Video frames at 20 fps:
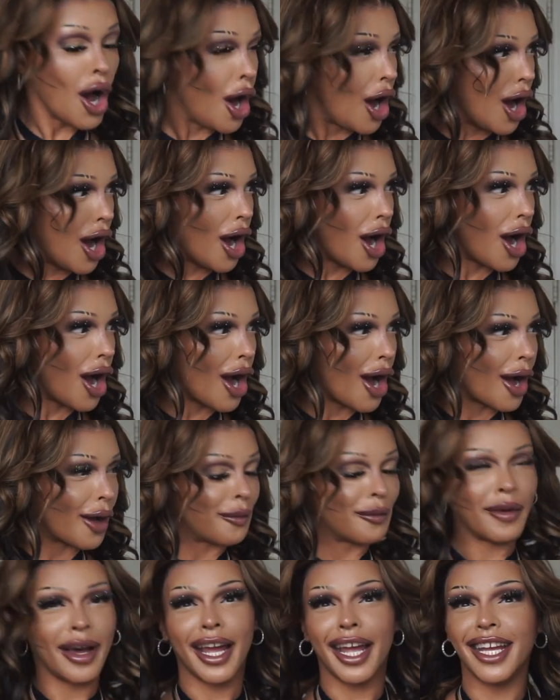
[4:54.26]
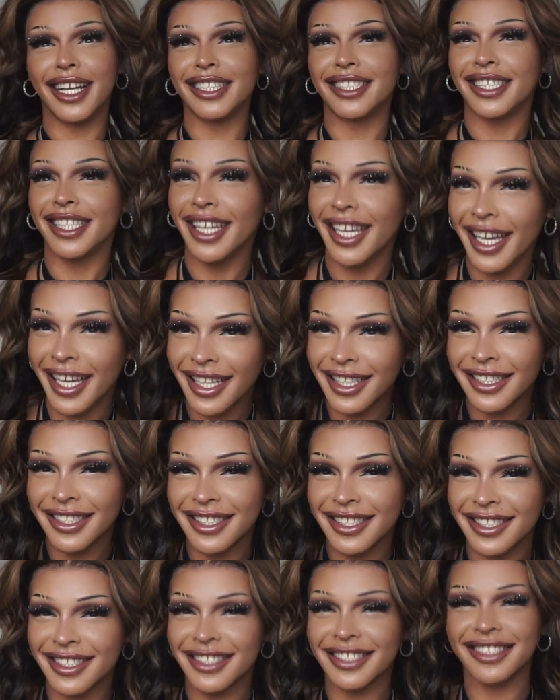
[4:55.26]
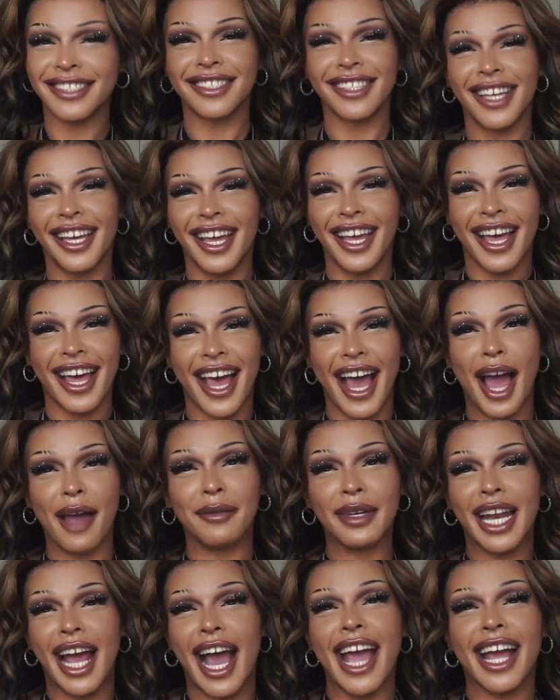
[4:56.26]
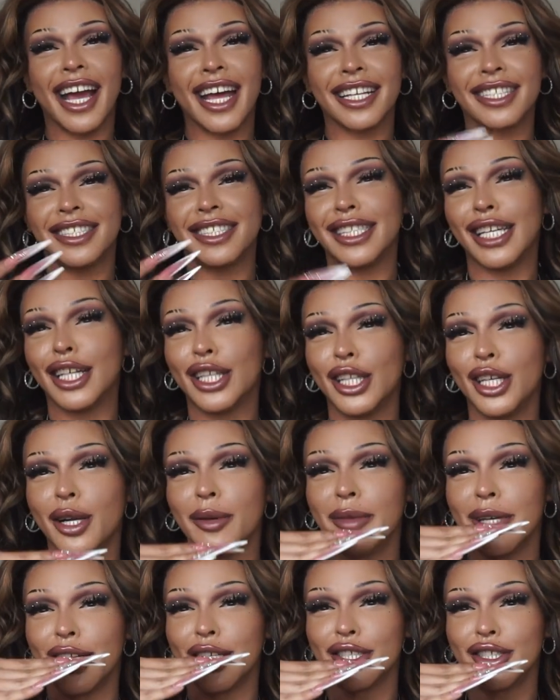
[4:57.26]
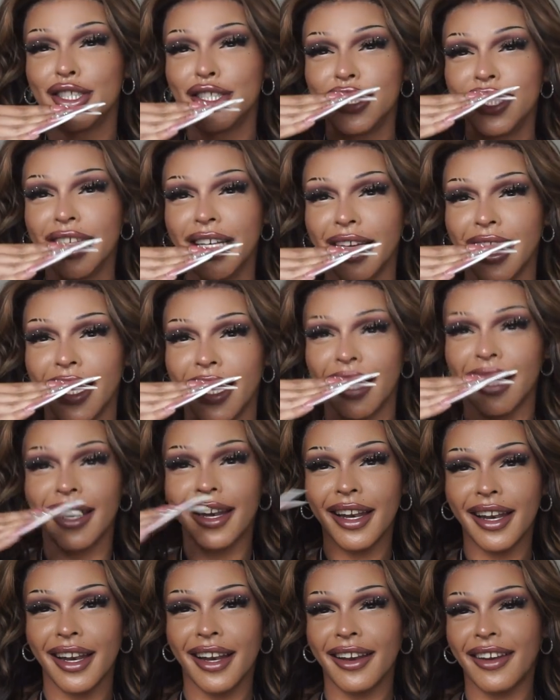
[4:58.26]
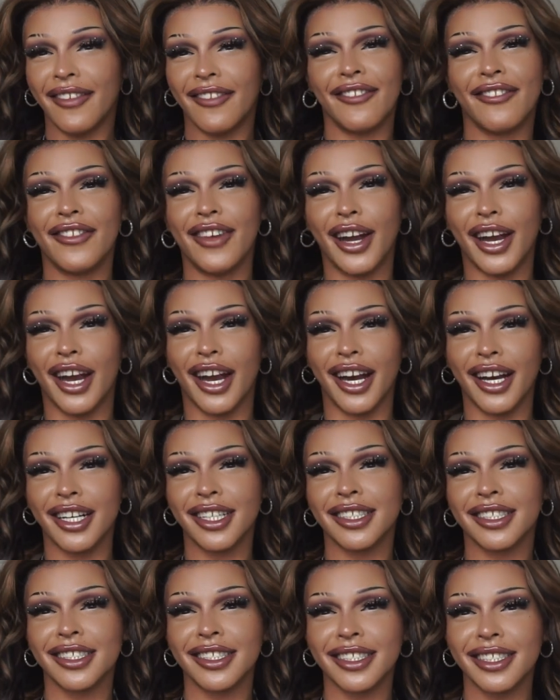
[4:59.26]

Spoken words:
Oh, my tits? I mean, I gotta see a little bit of chin first.